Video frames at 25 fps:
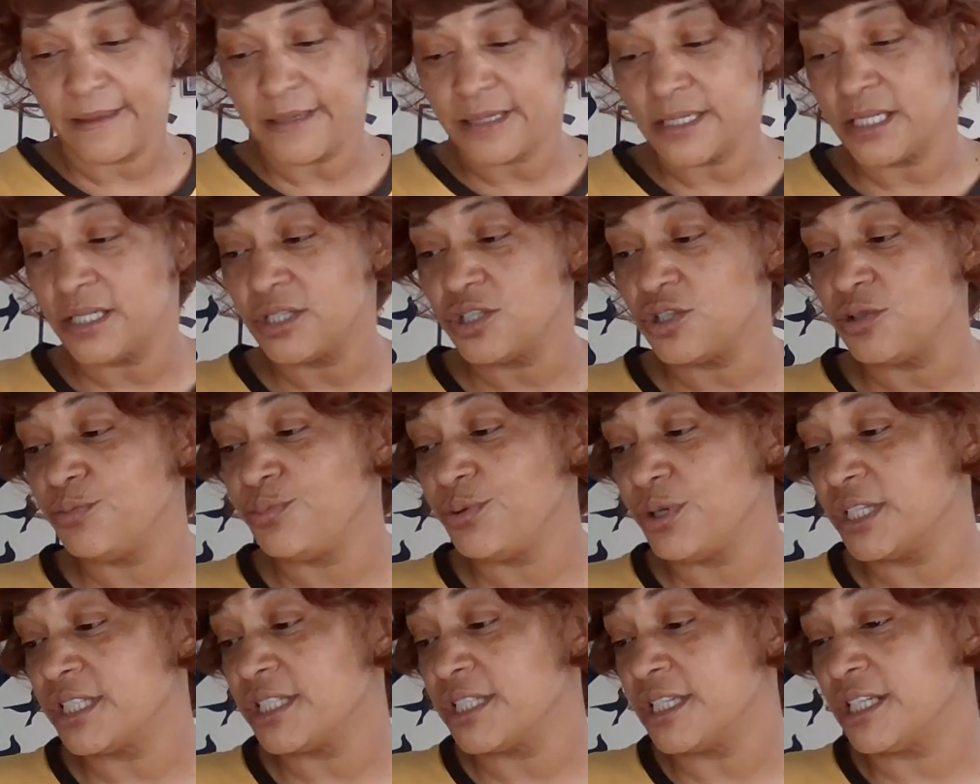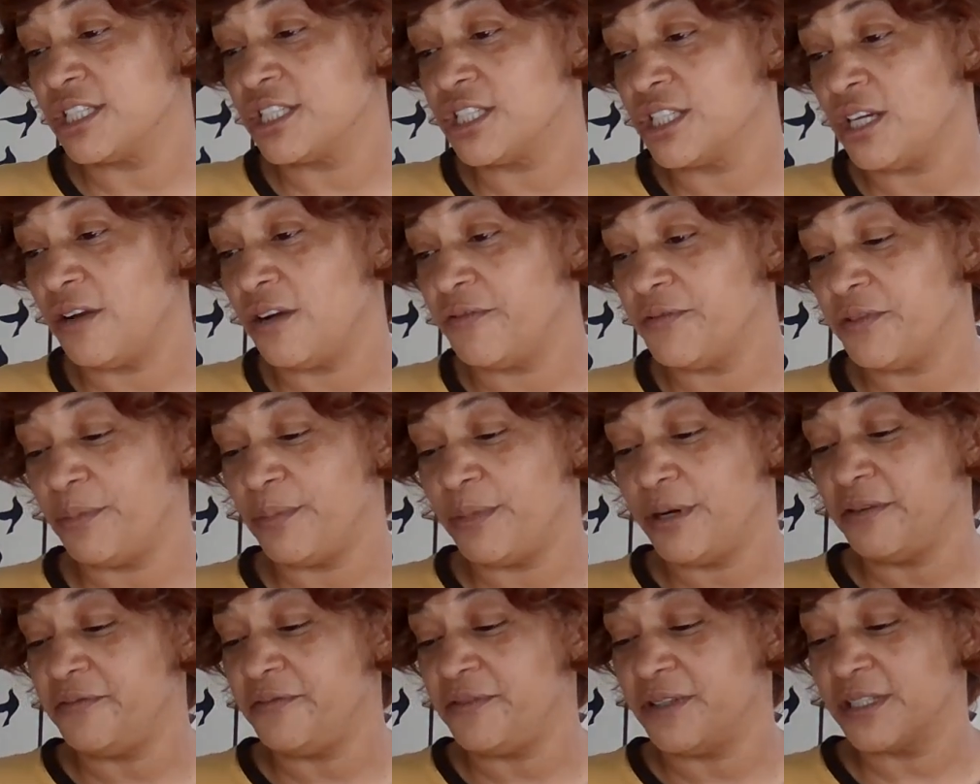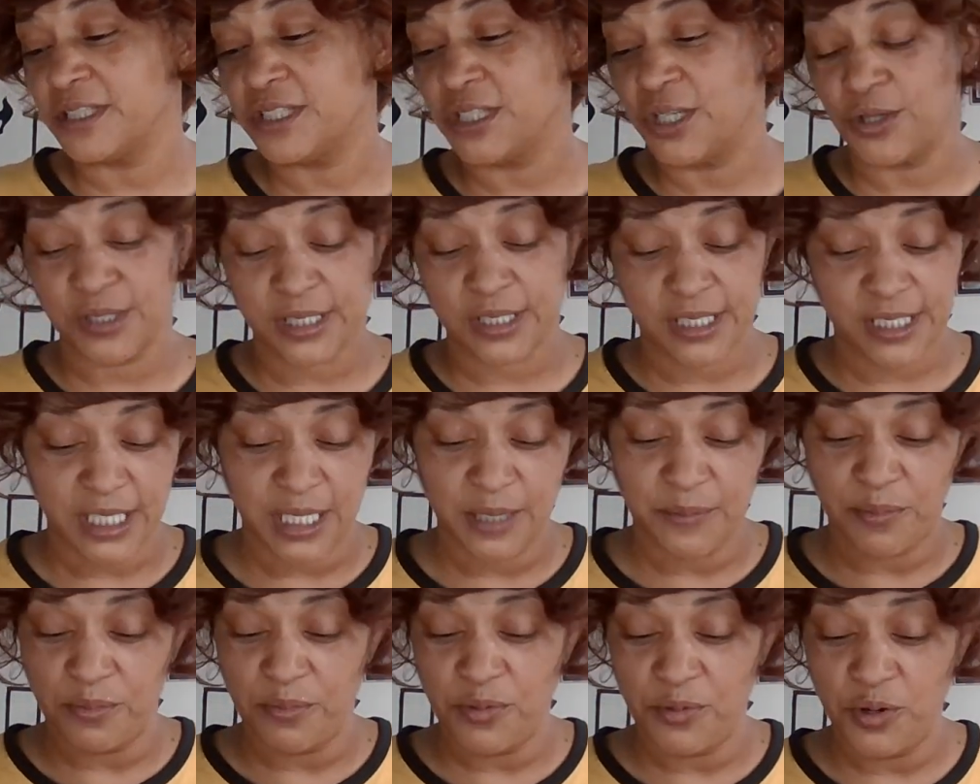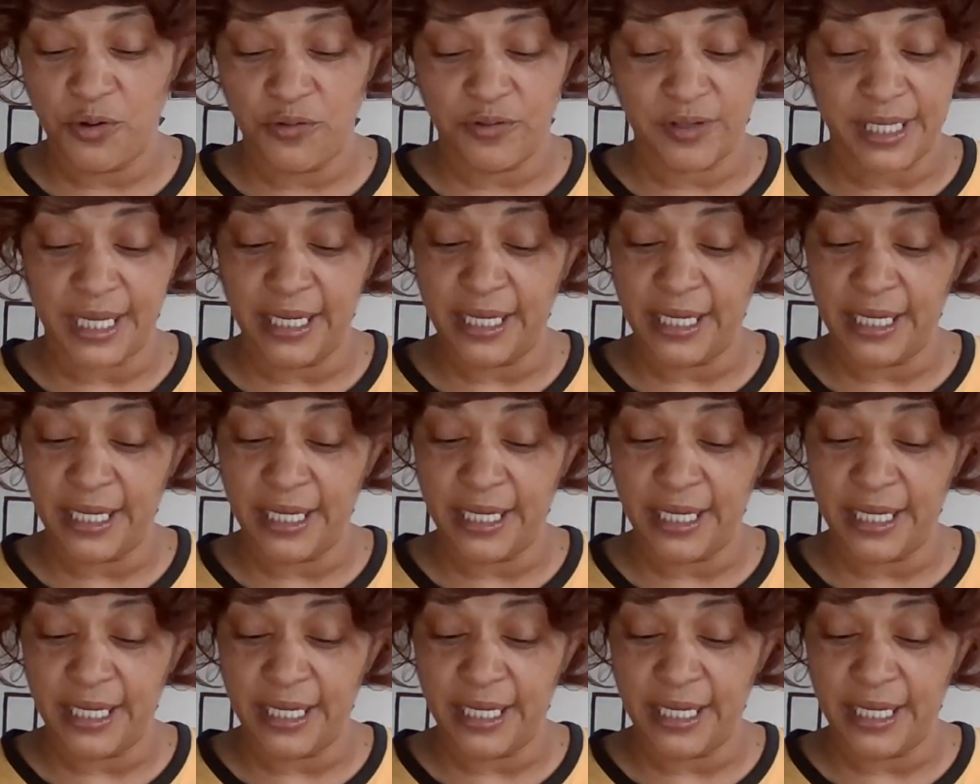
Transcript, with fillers: Shit, you brush that shit off your motherfucking shoulders and keep moving.